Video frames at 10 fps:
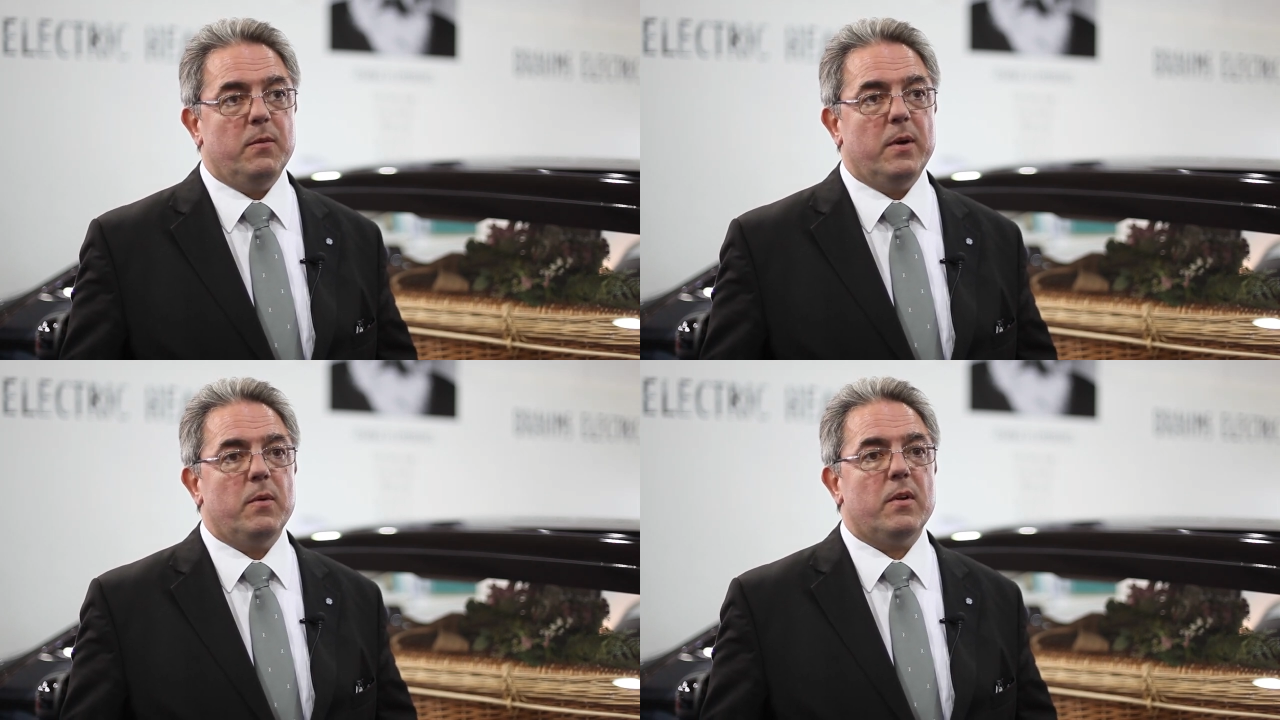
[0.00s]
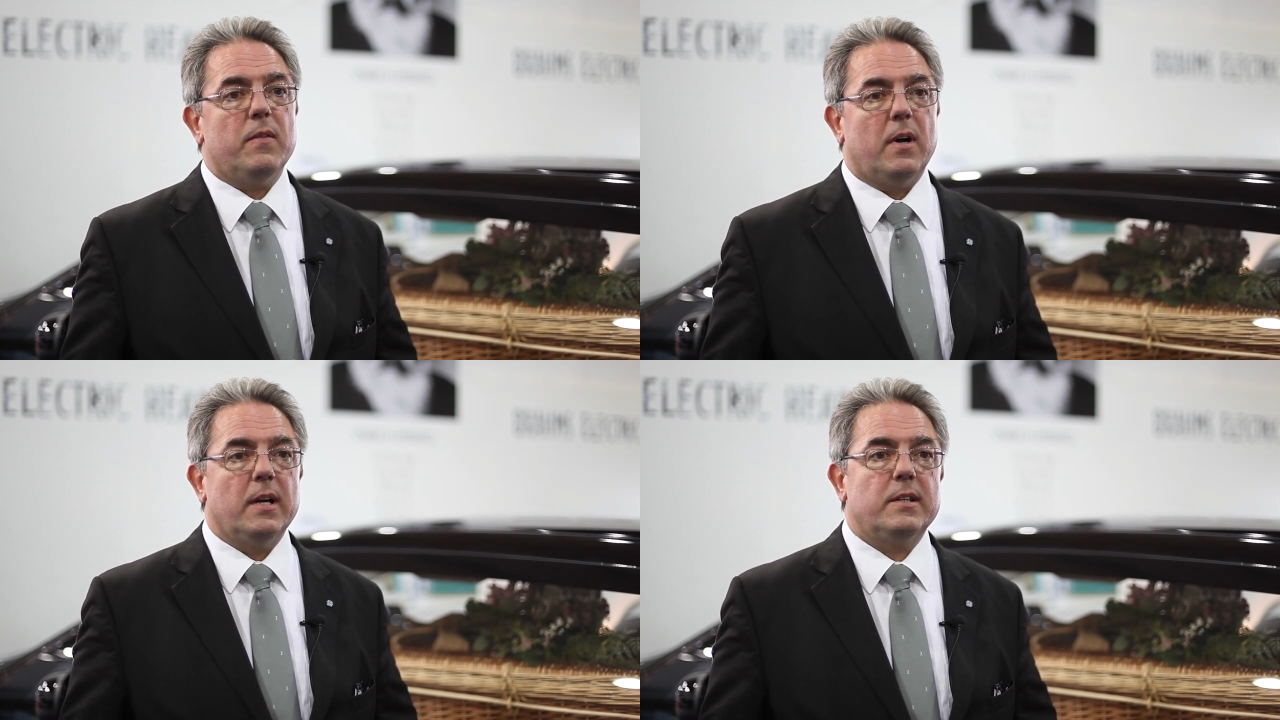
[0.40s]
we would have
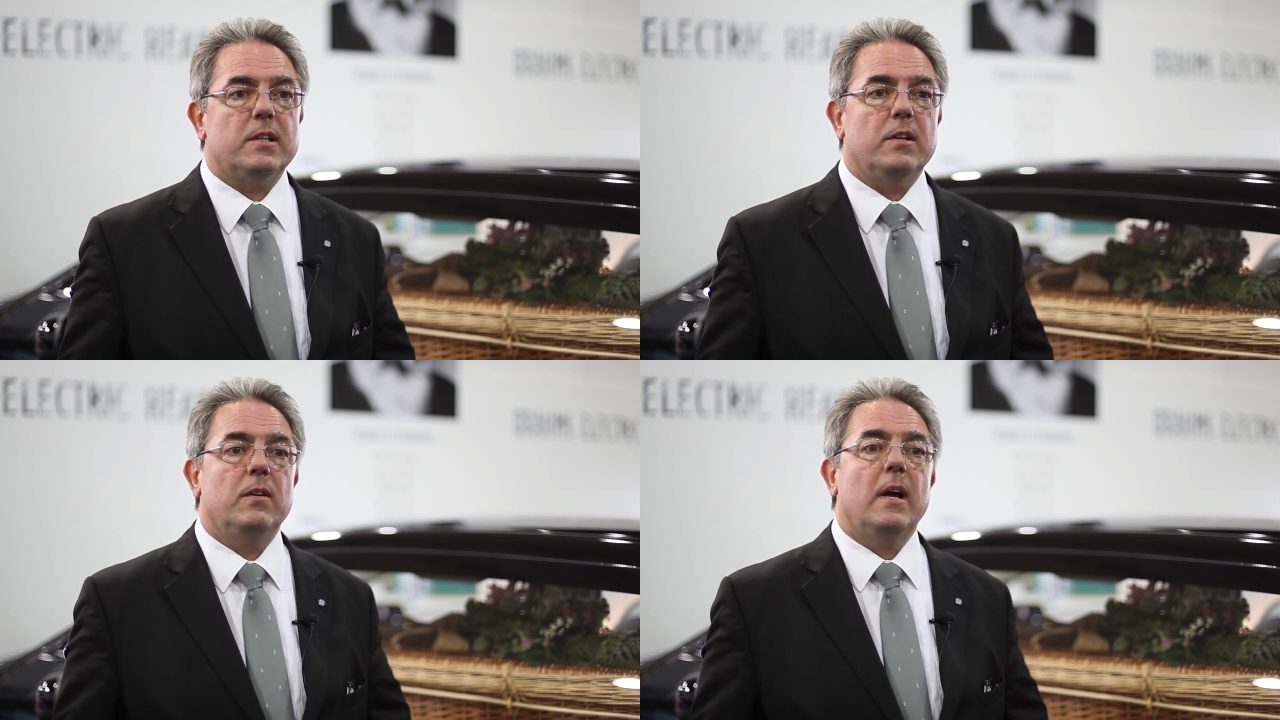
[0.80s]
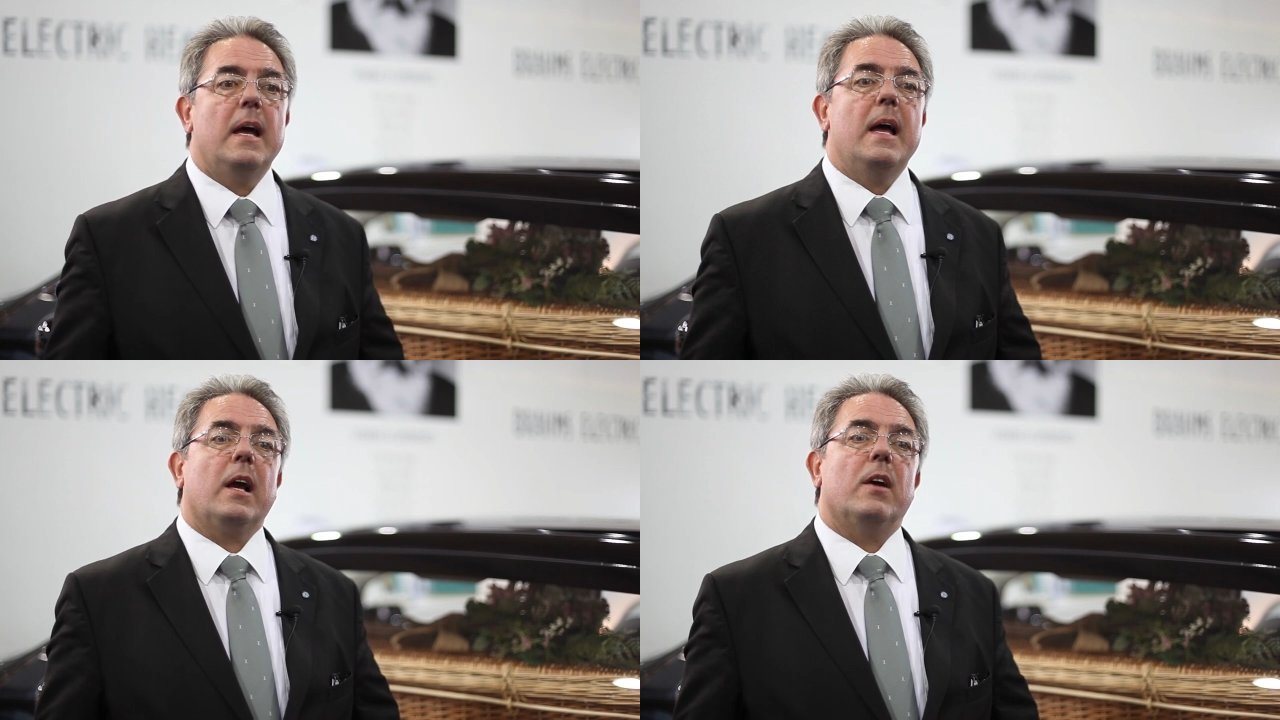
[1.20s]
liked to
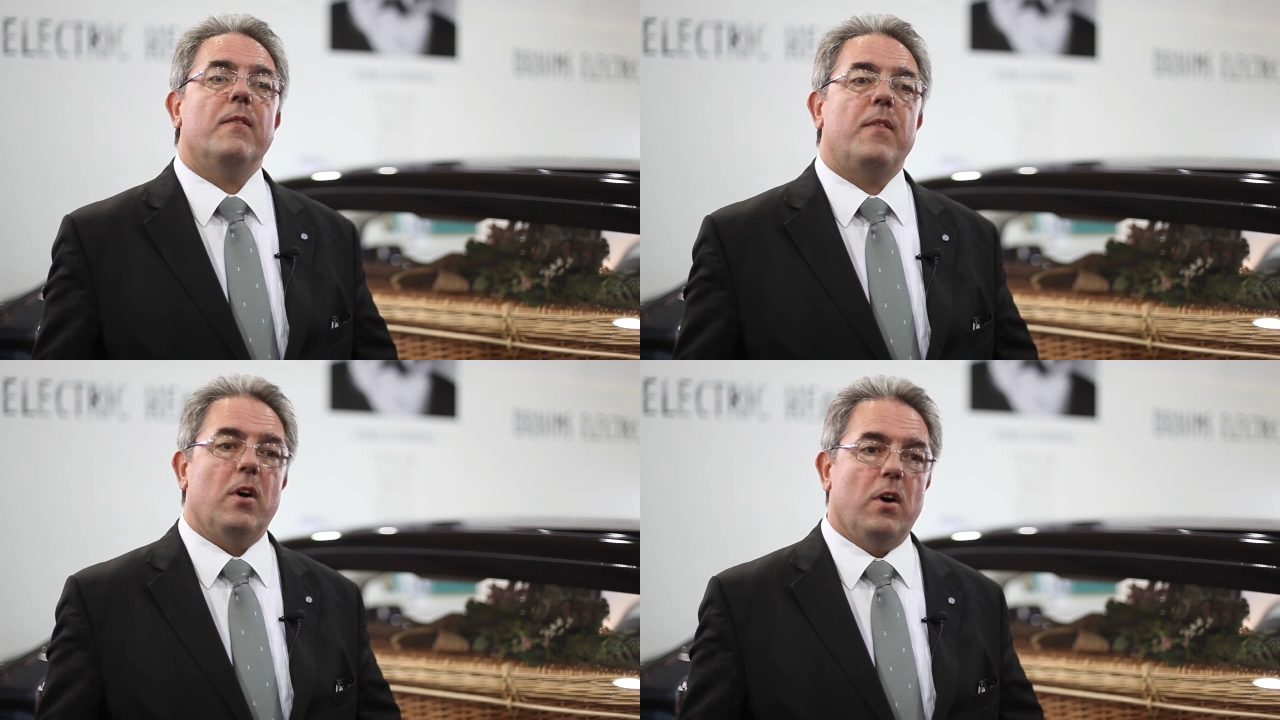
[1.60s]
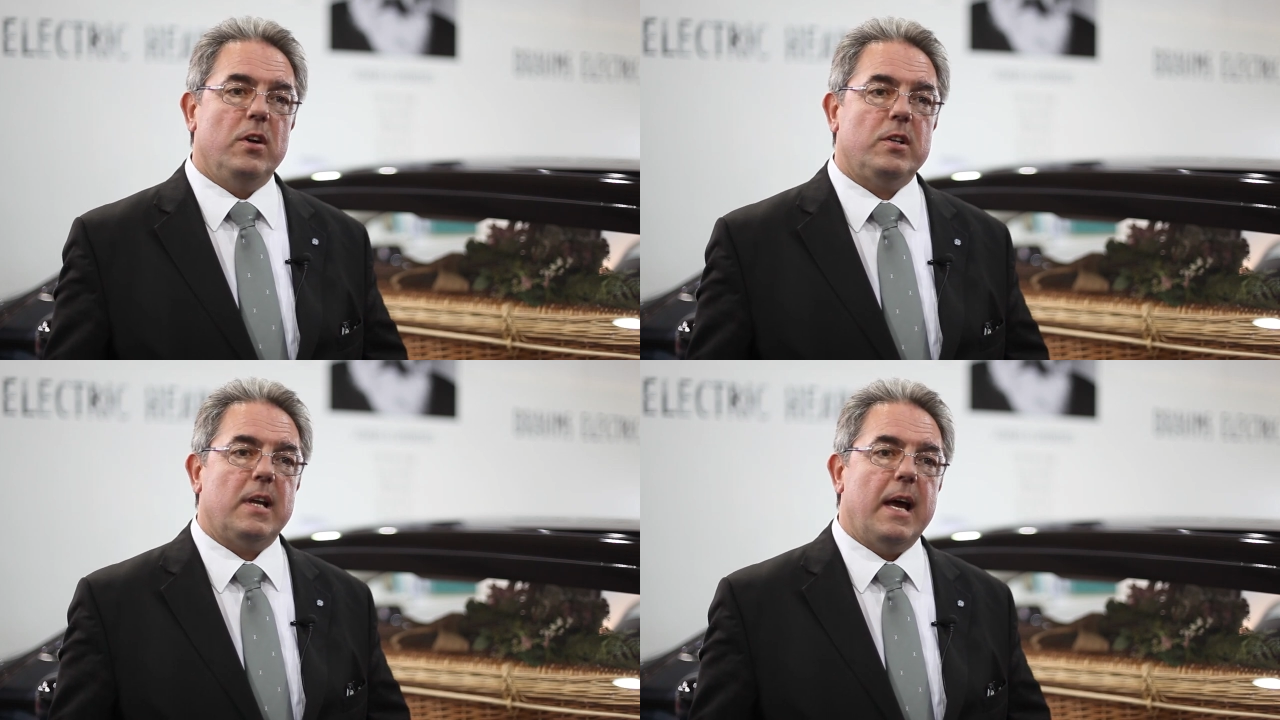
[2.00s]

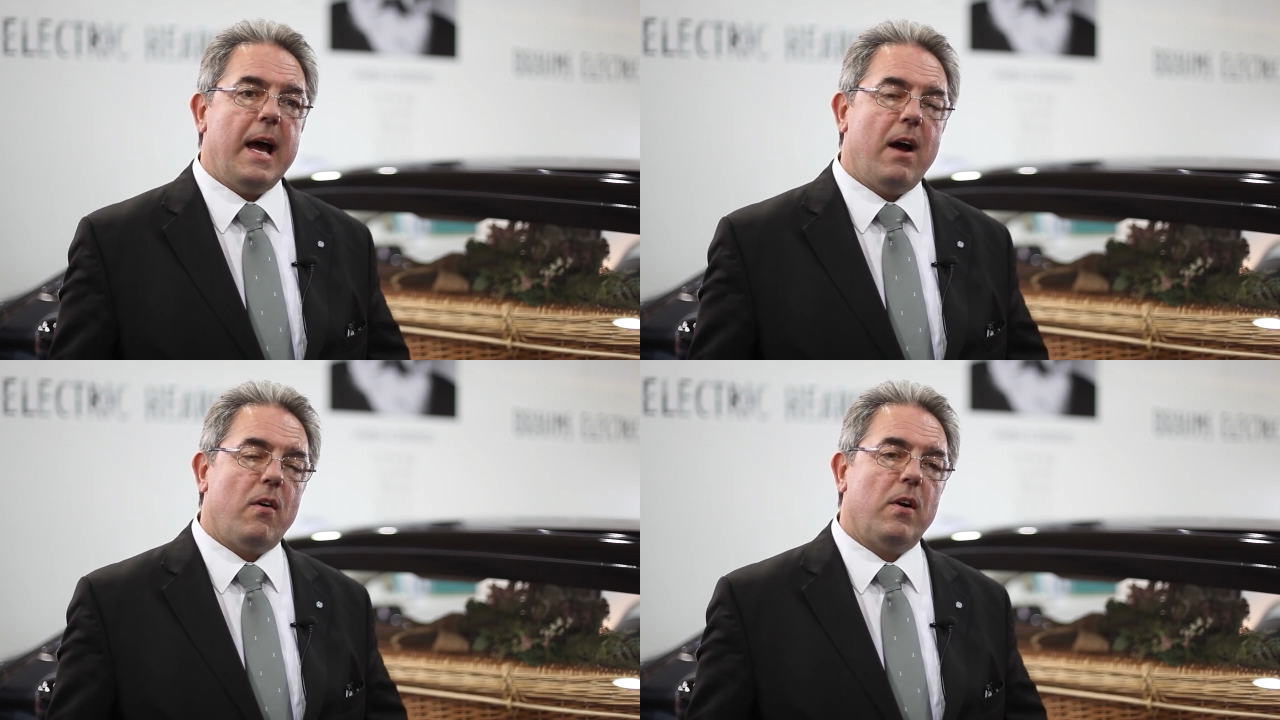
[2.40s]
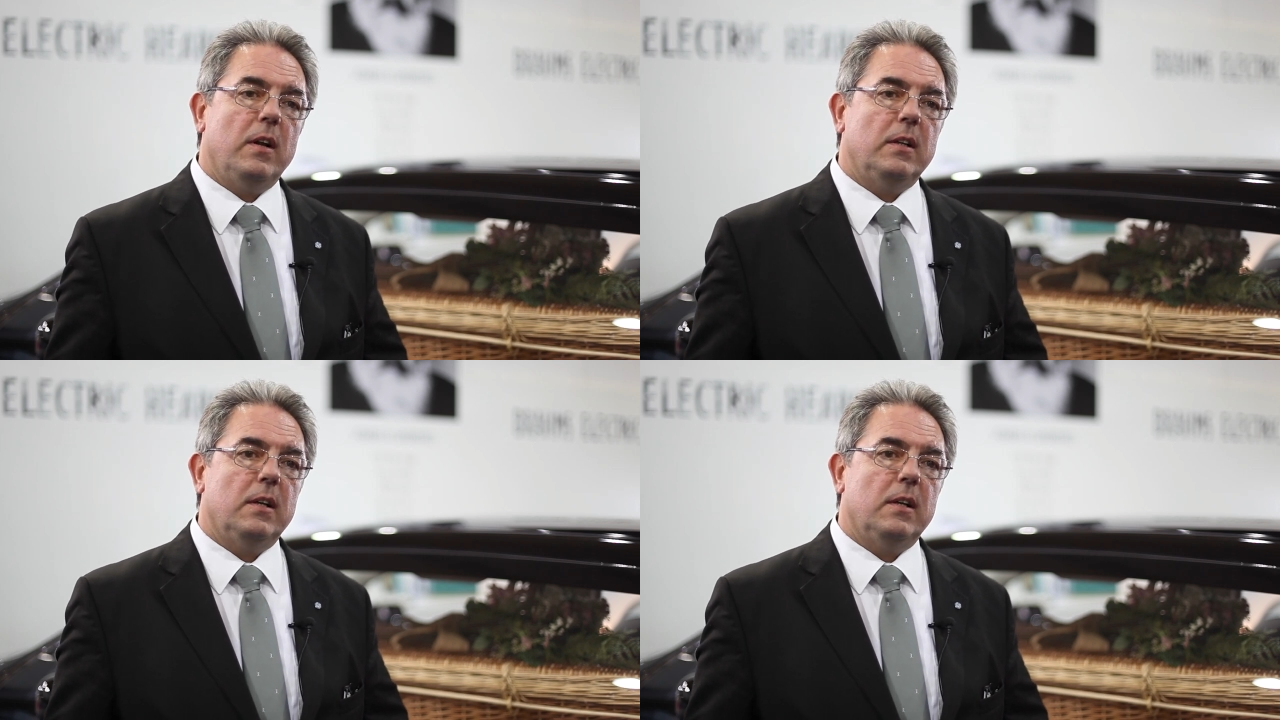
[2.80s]
convert our